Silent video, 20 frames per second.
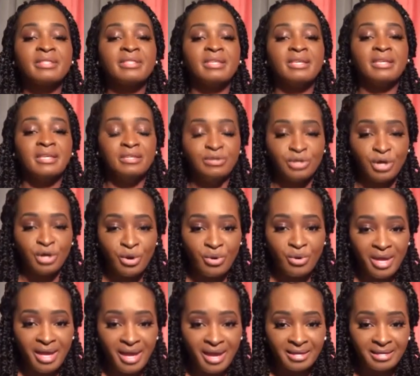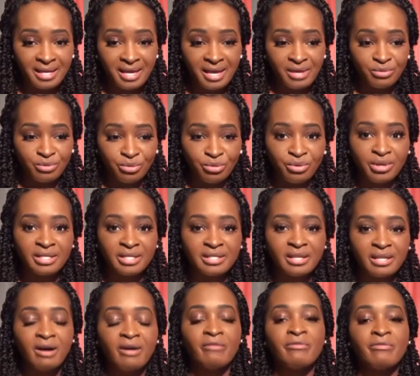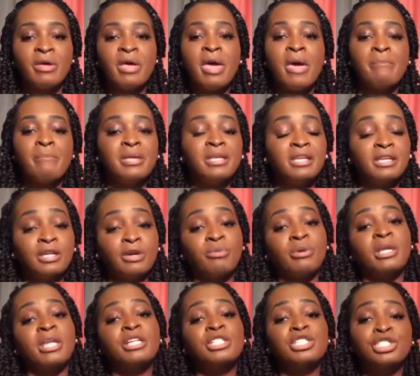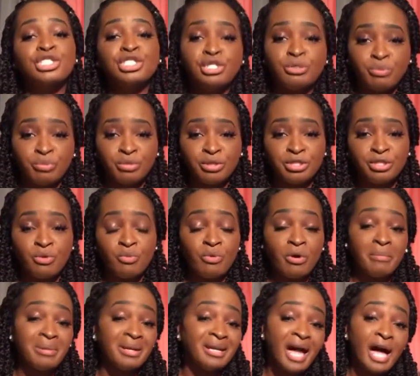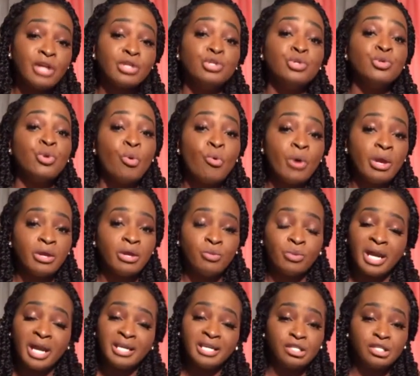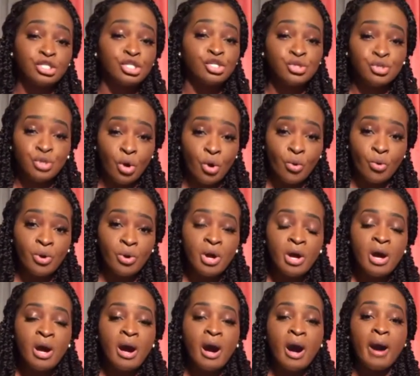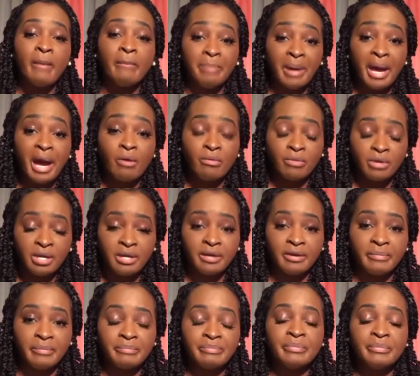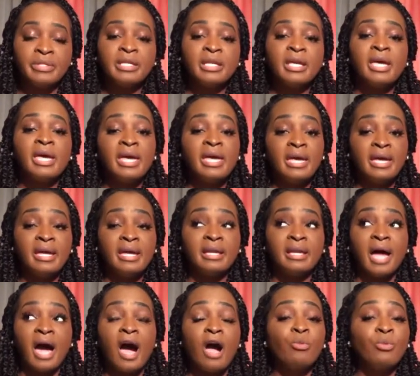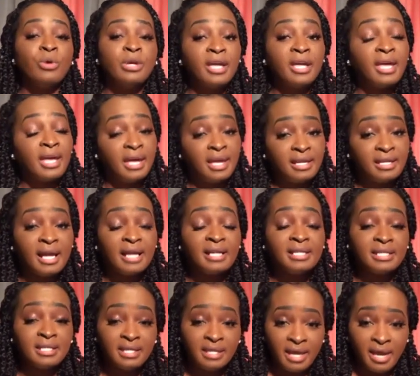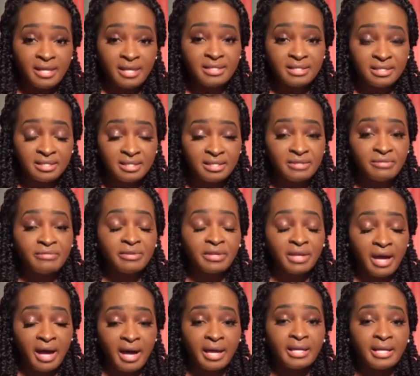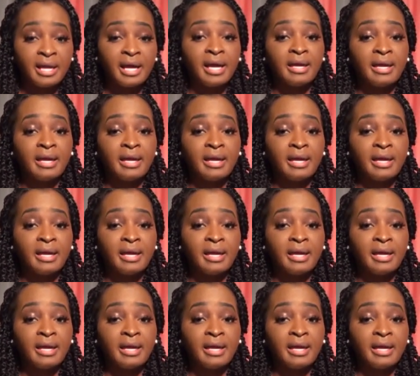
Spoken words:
you know, at risk of being in a relationship with someone but not knowing what I need to know about him. And I went ahead and I did ask this guy, and I